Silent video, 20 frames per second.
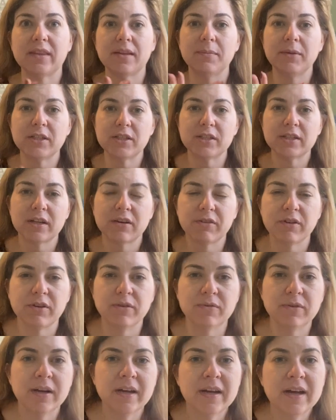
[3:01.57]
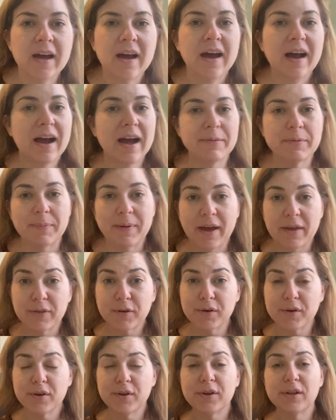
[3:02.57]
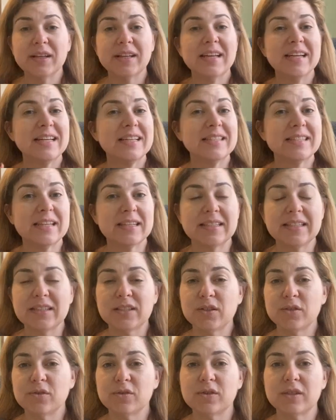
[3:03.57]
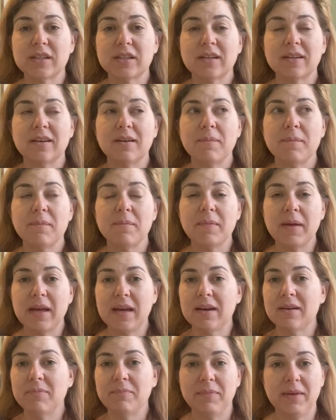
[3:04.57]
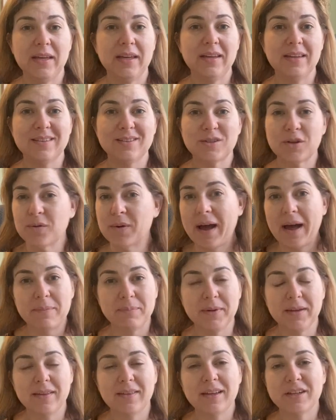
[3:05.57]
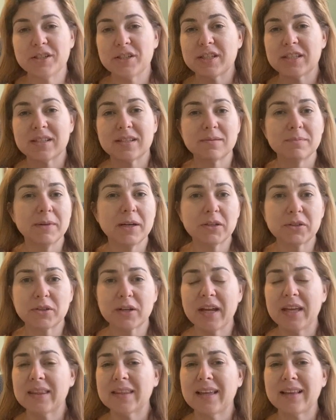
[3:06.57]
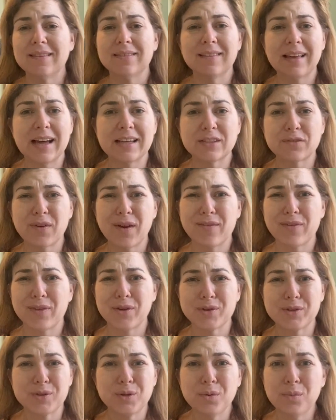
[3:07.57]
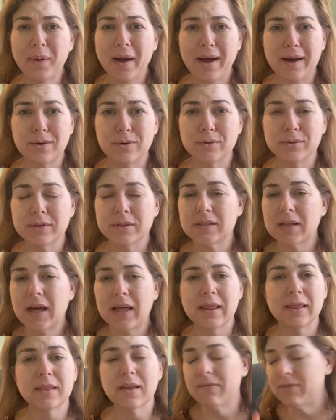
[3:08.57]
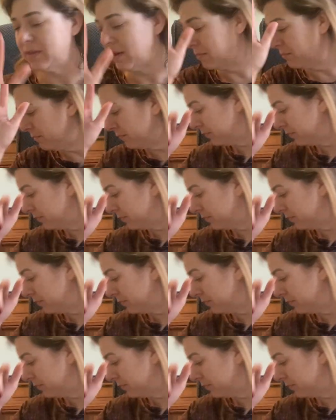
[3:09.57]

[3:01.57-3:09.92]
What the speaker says: Let me just tell you, I'm a bath girl. Scentsy Soaks make me so happy. They just smell great. They last forever. They're 2 pounds. I love them.